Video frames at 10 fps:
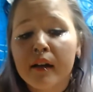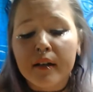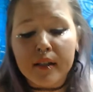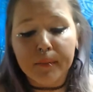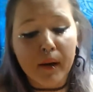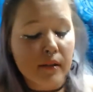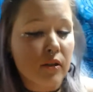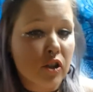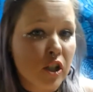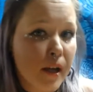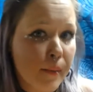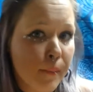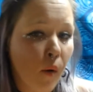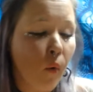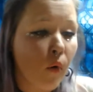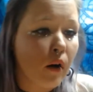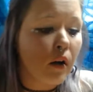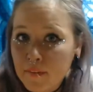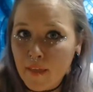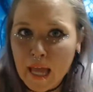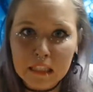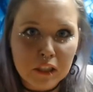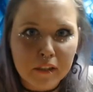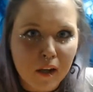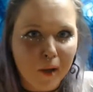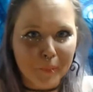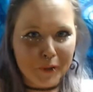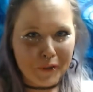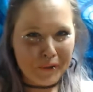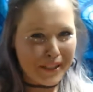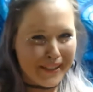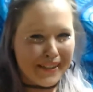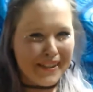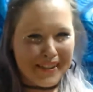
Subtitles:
sponsorship or acting opportunities,